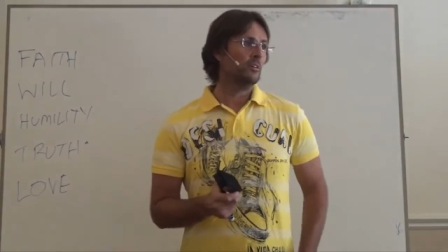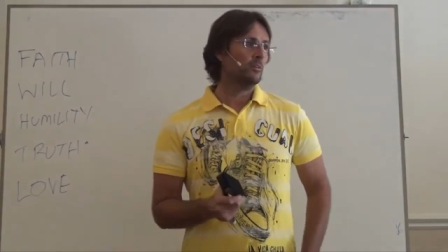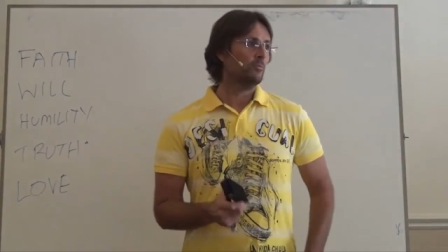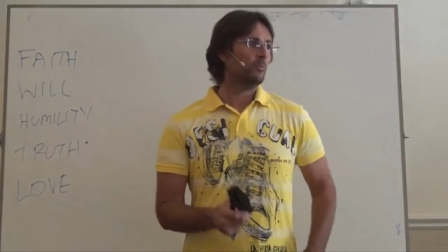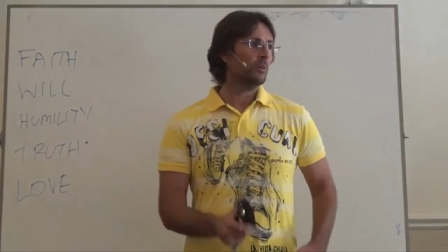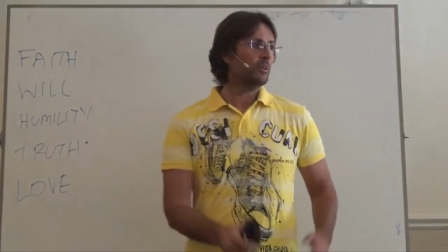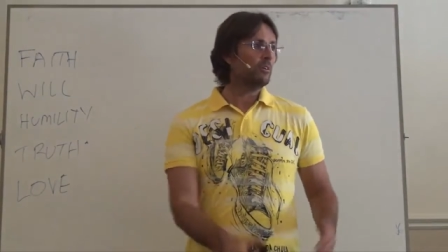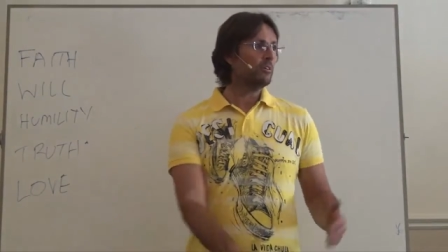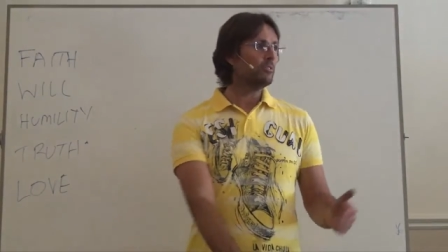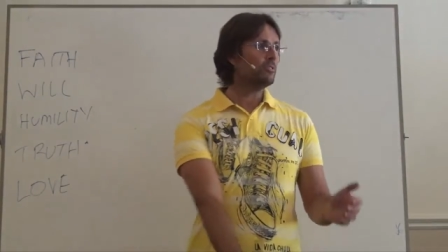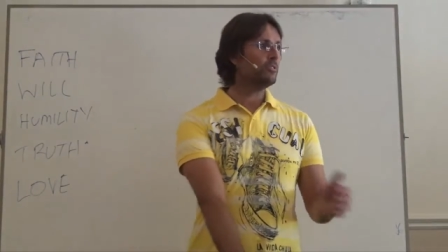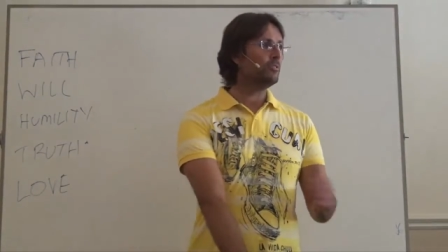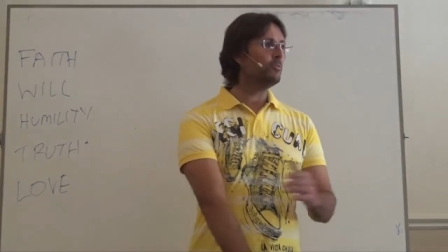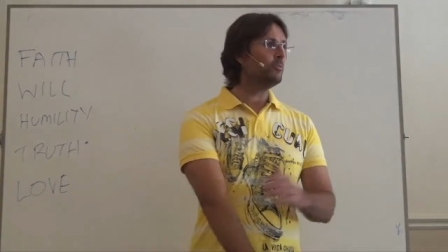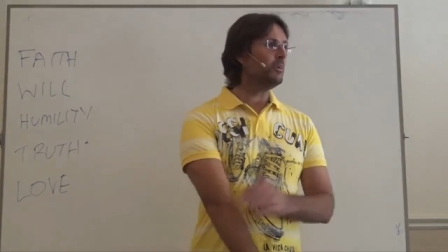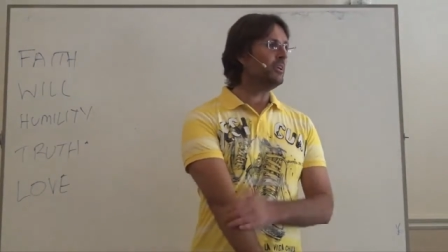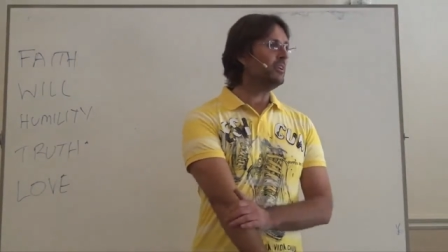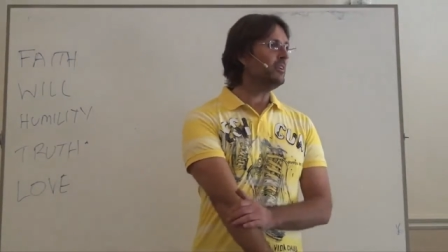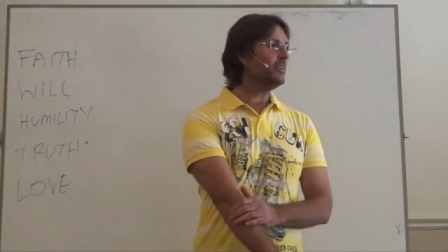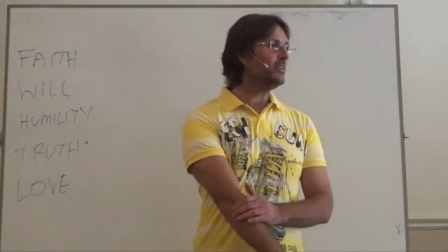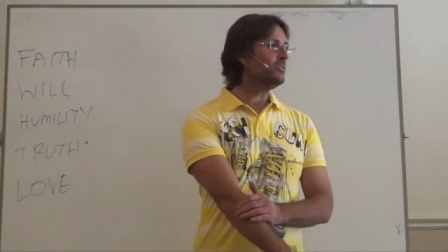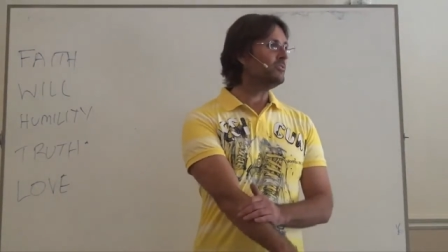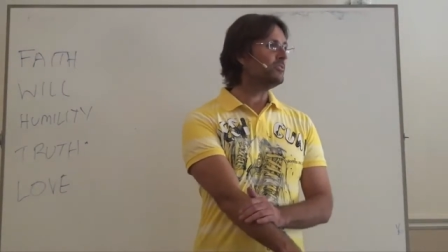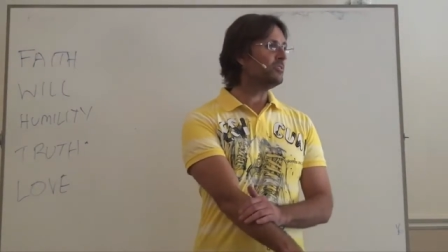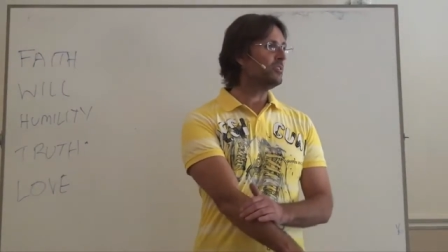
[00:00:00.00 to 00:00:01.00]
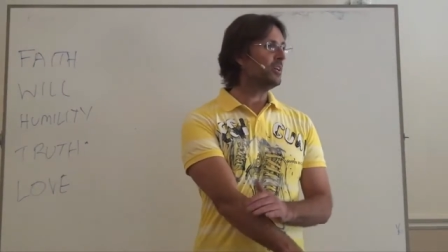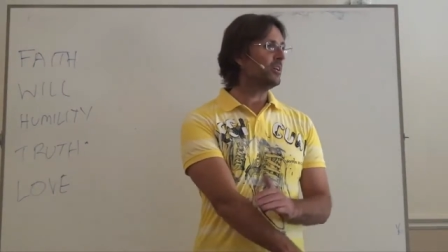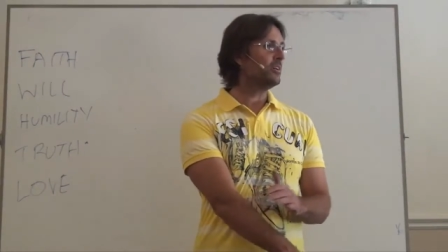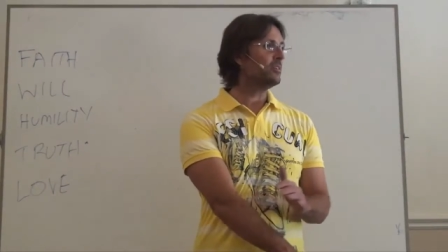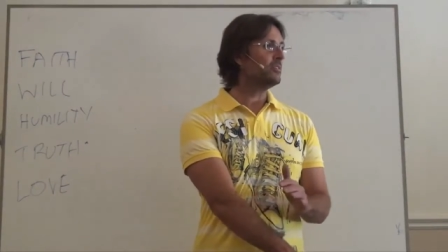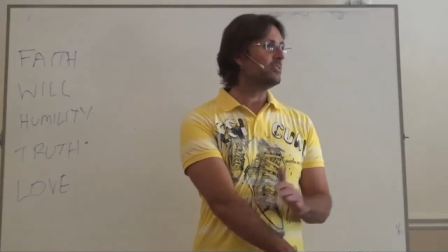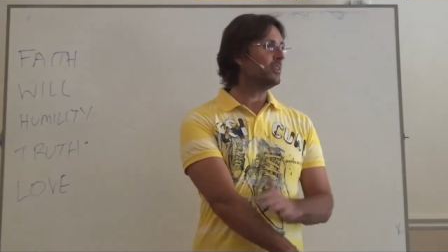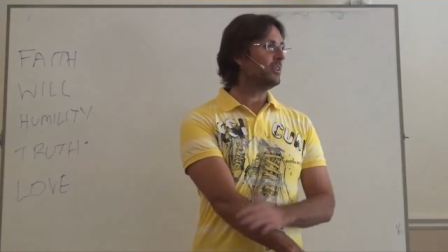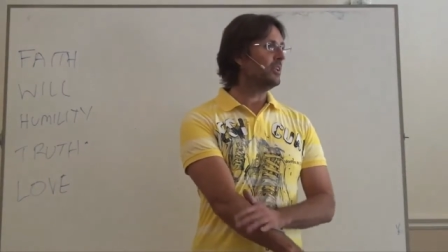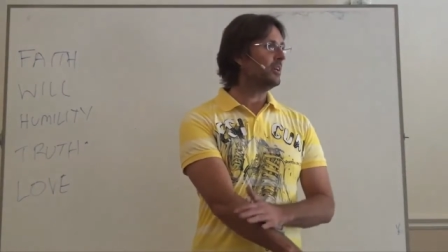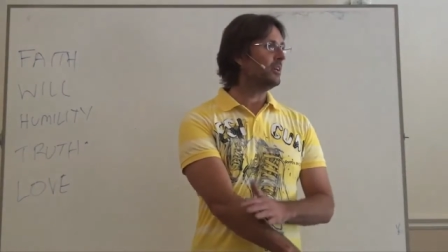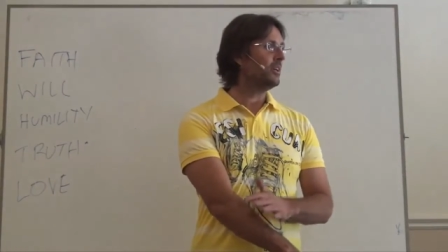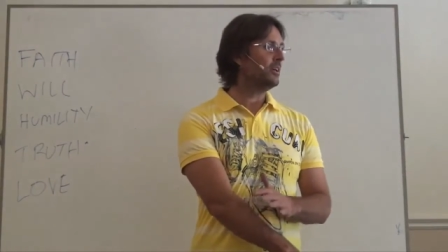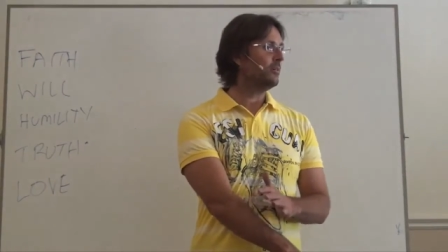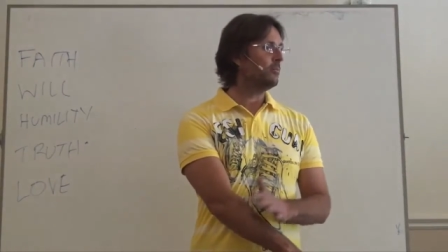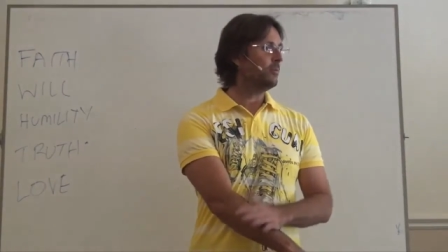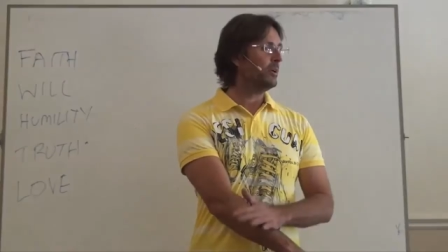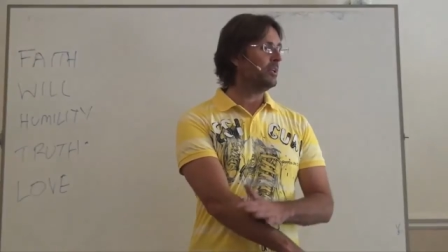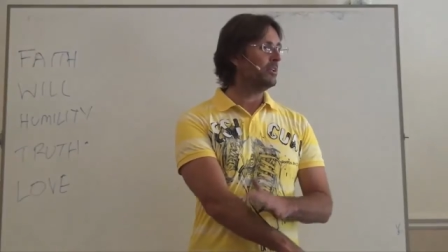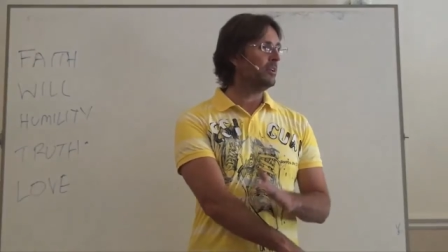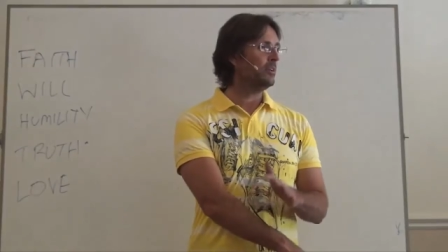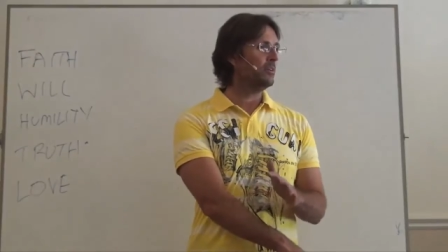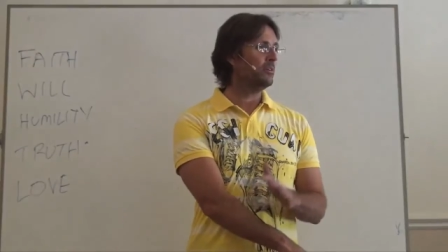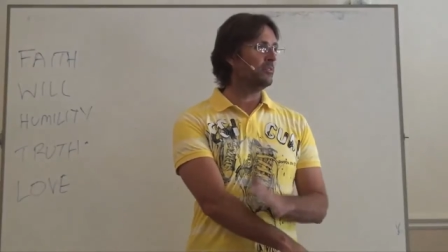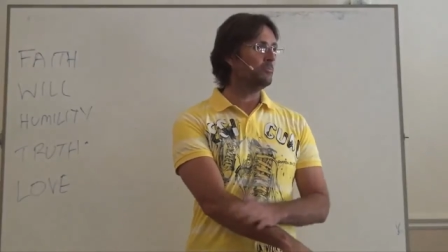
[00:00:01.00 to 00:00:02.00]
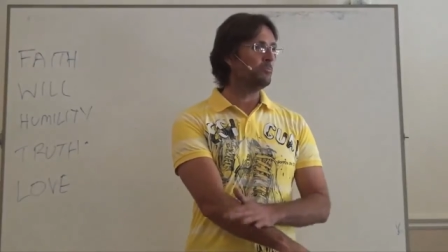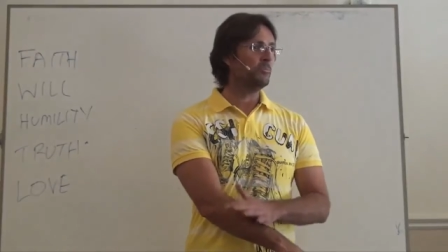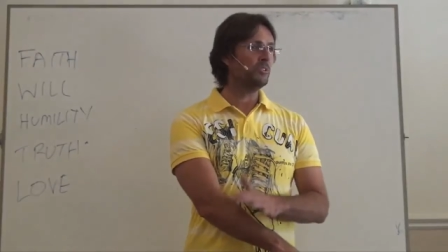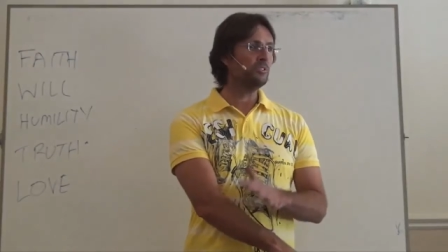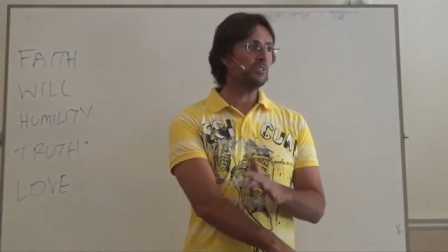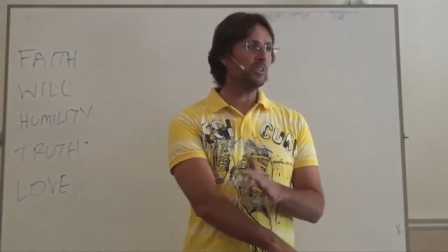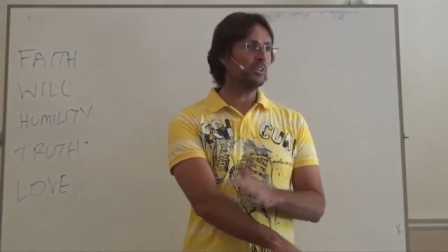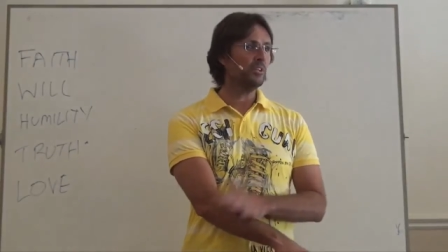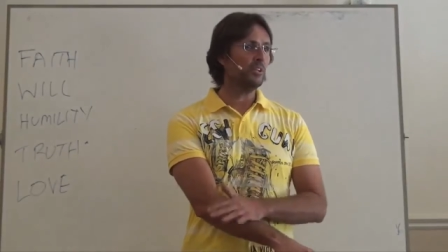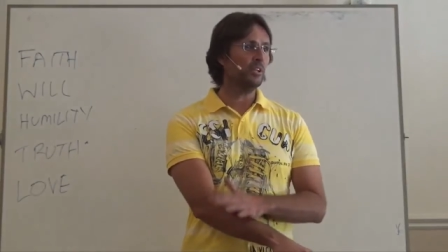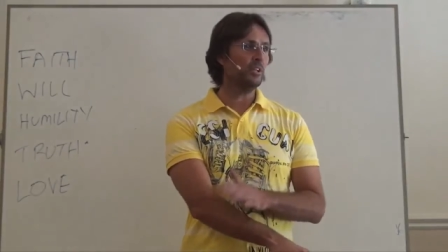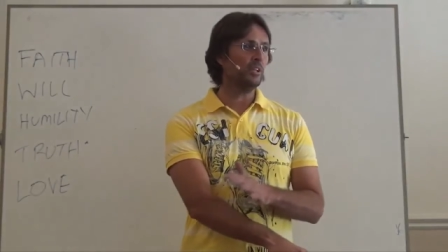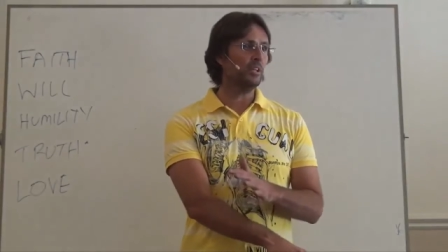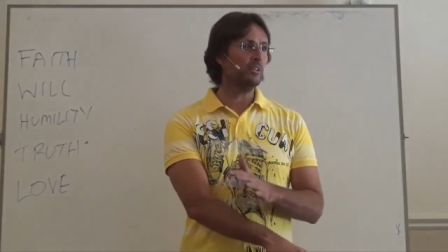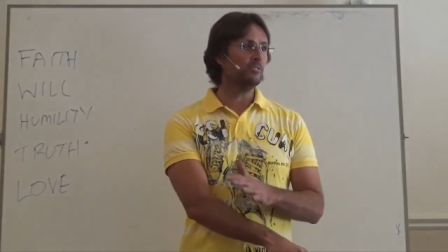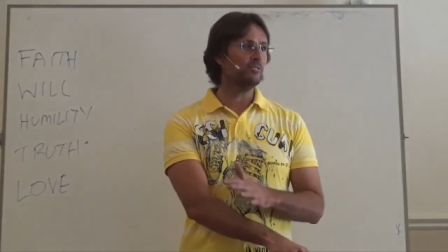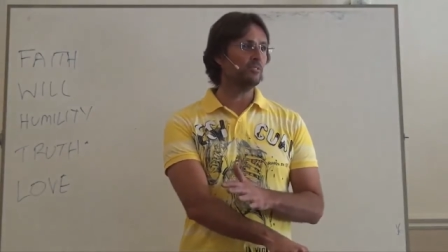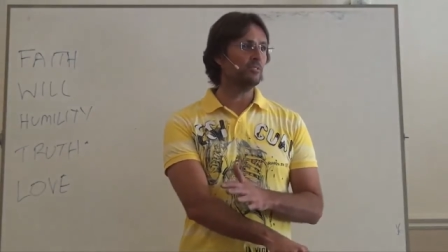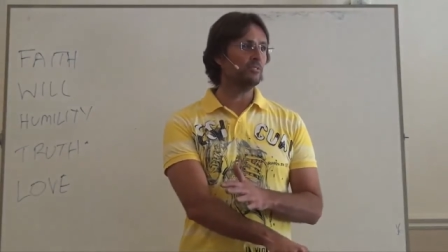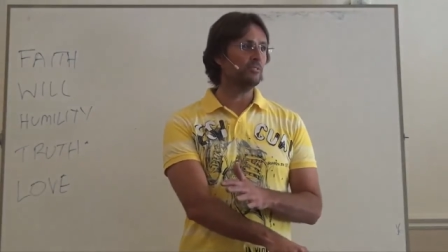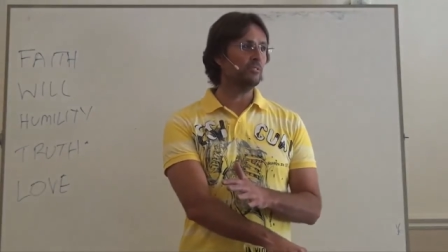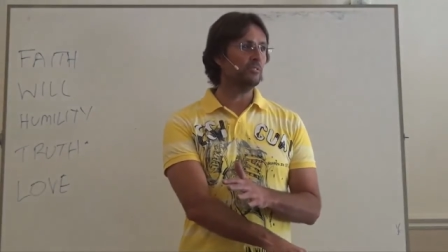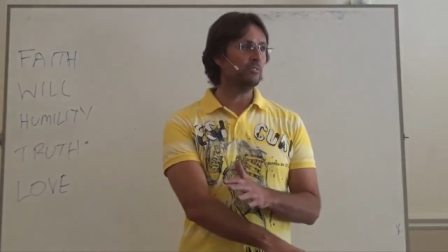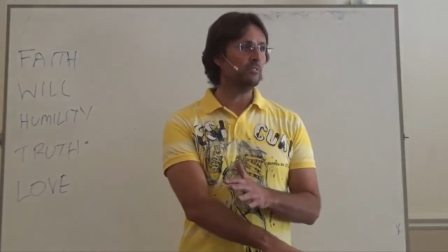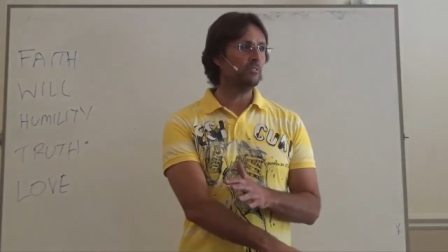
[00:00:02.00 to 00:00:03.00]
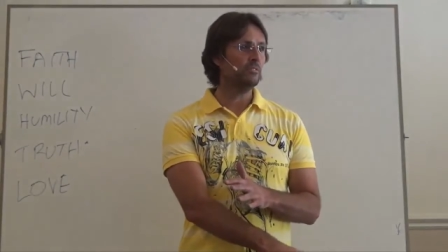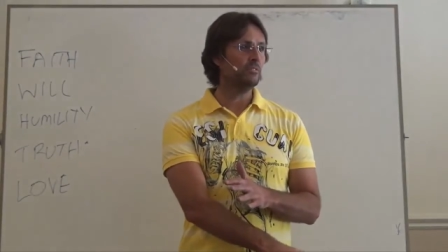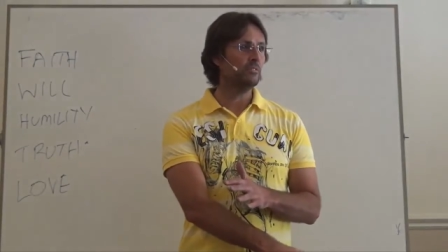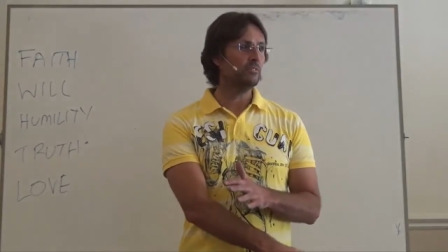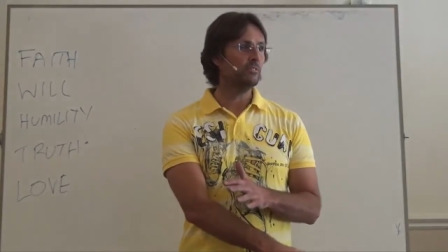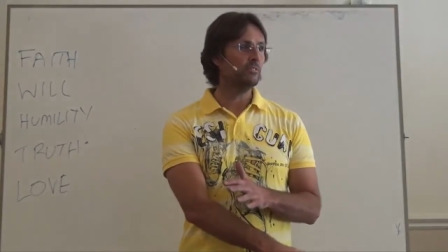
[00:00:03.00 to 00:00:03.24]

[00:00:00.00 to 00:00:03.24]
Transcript: what do you do when an insect, uh, when a mosquito lands on you?